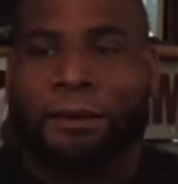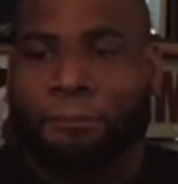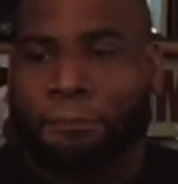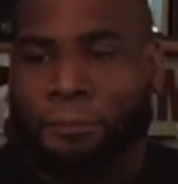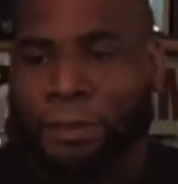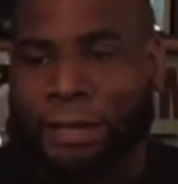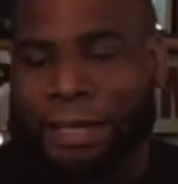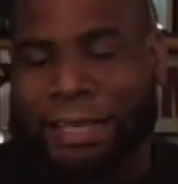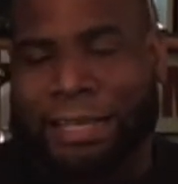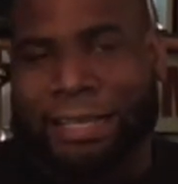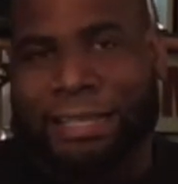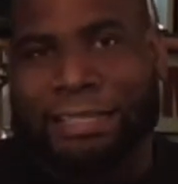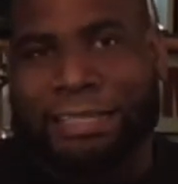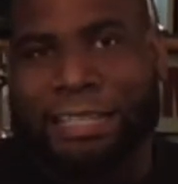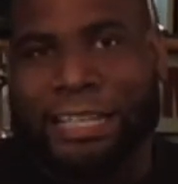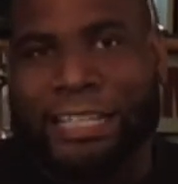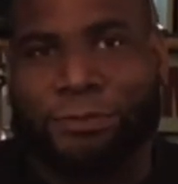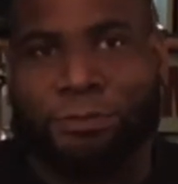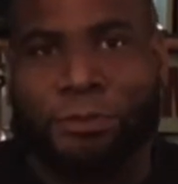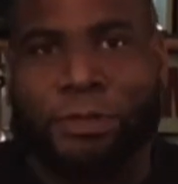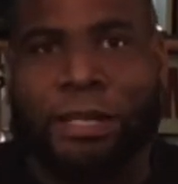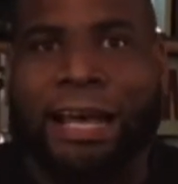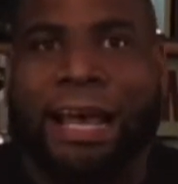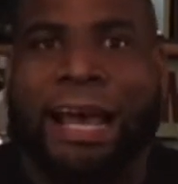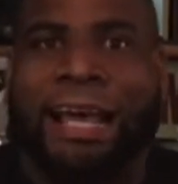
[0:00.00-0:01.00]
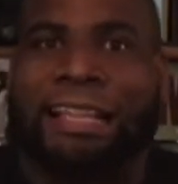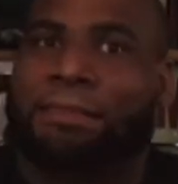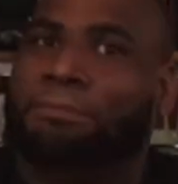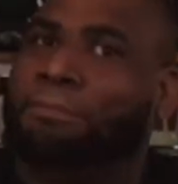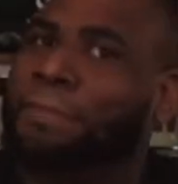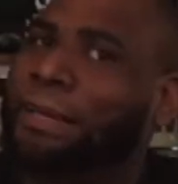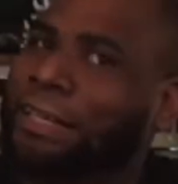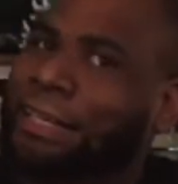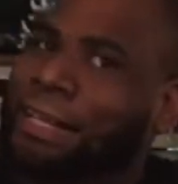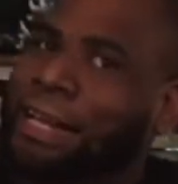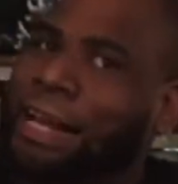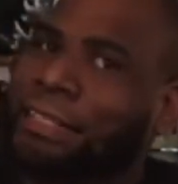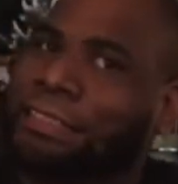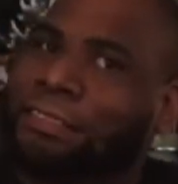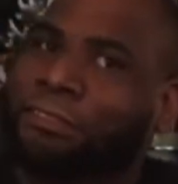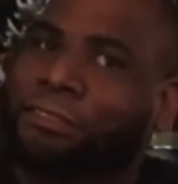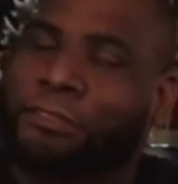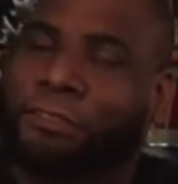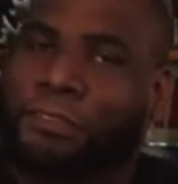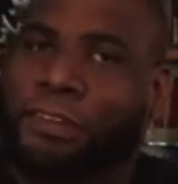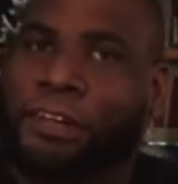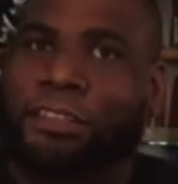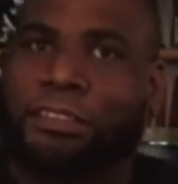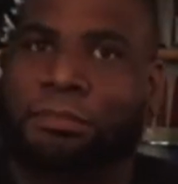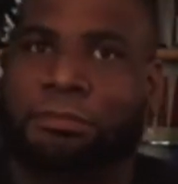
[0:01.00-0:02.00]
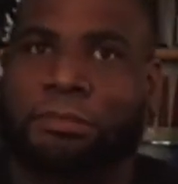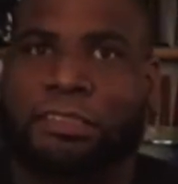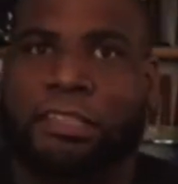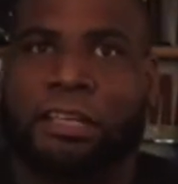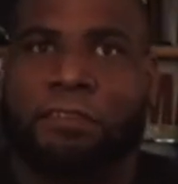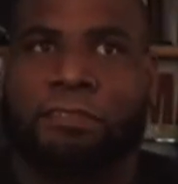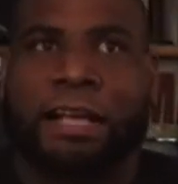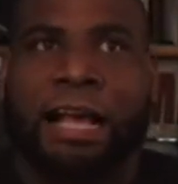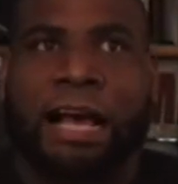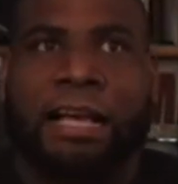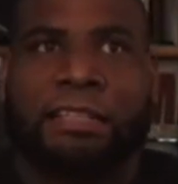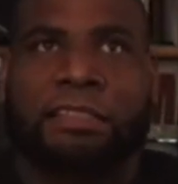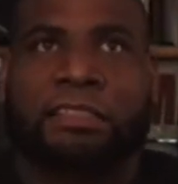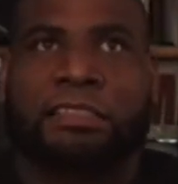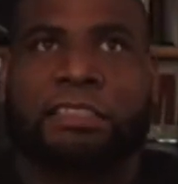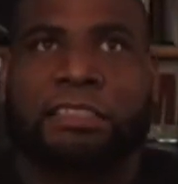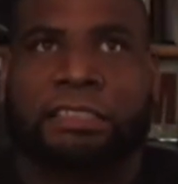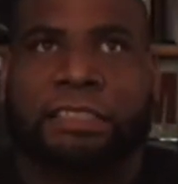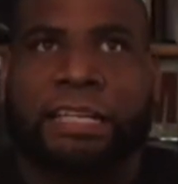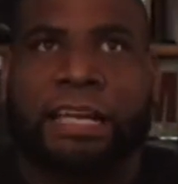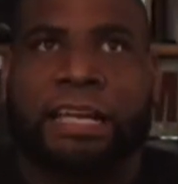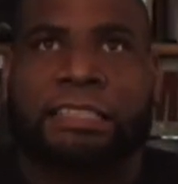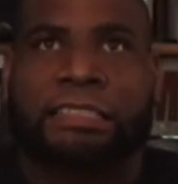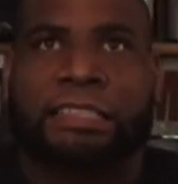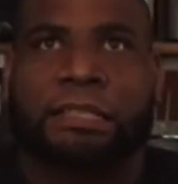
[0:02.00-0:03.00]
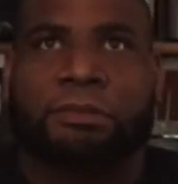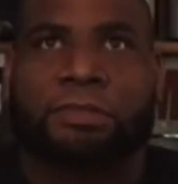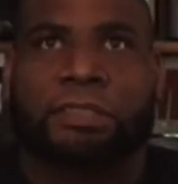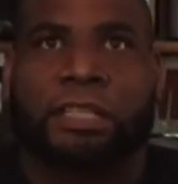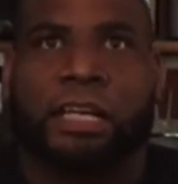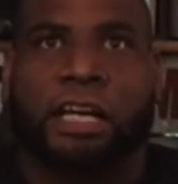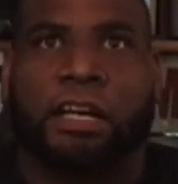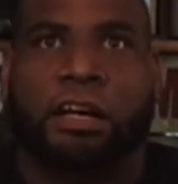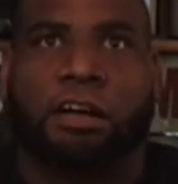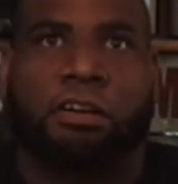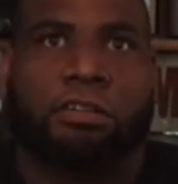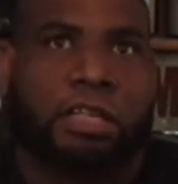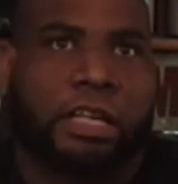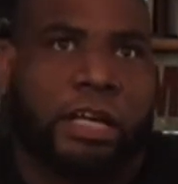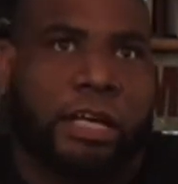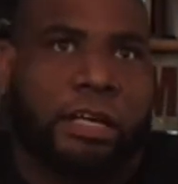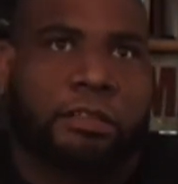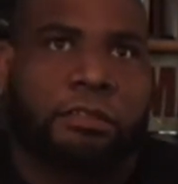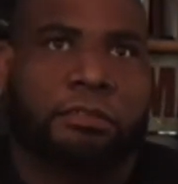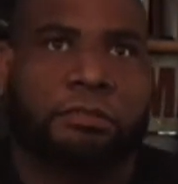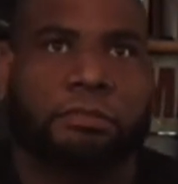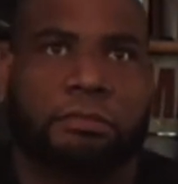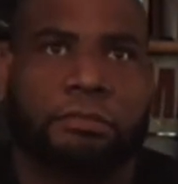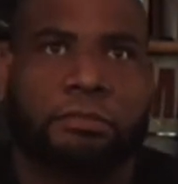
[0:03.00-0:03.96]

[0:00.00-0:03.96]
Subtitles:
But in this one, after Mechagodzilla reveals himself, Godzilla just stands there and was like, okay,